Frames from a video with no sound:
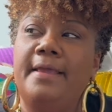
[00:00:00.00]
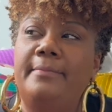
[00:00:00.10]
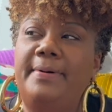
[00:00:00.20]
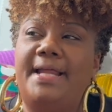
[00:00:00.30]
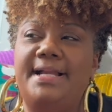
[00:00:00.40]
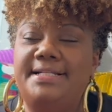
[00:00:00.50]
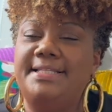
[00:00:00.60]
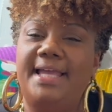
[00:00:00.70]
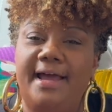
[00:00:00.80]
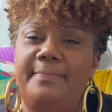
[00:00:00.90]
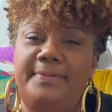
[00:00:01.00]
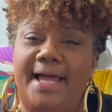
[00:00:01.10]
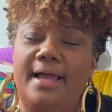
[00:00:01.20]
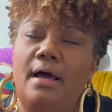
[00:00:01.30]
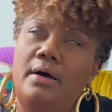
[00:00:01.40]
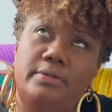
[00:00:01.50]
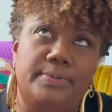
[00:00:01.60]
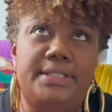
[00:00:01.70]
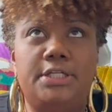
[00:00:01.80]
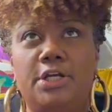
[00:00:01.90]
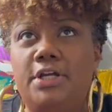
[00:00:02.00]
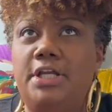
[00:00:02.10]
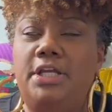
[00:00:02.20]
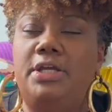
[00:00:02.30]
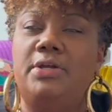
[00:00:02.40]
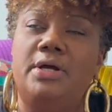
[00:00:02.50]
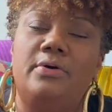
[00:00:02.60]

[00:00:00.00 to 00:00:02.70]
but I just kept like, oh, you